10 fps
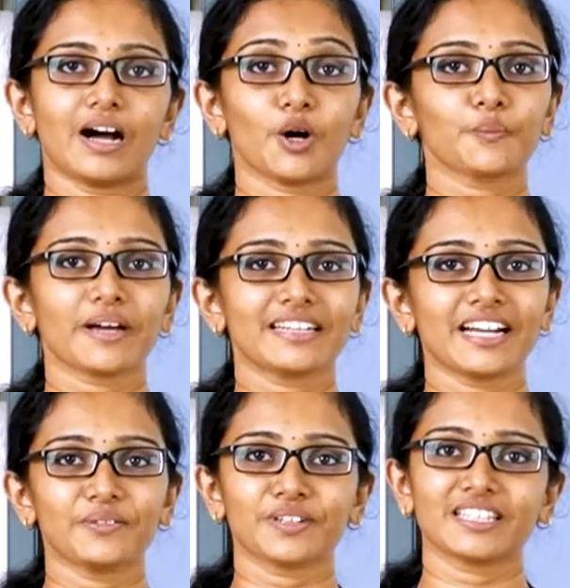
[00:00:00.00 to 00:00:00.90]
Hope you are
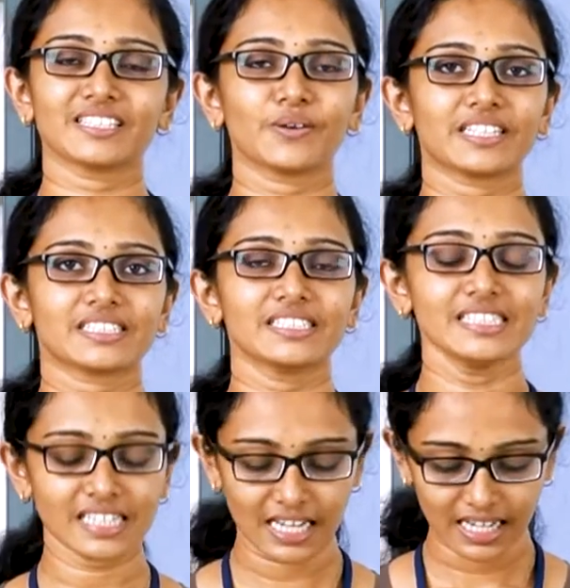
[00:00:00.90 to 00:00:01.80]
done with the
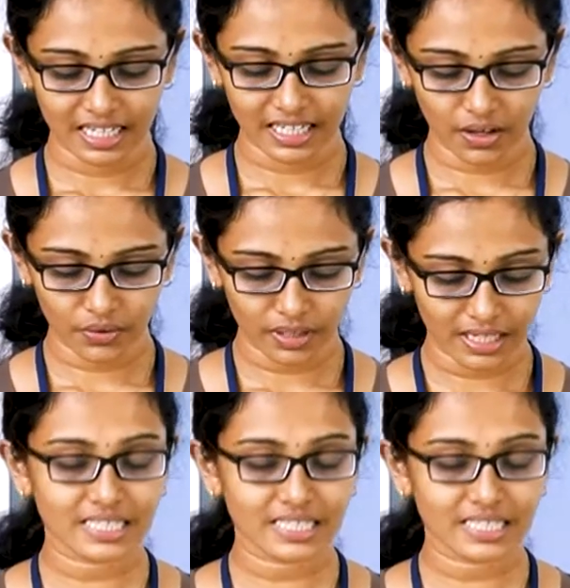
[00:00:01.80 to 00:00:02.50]
questions. Now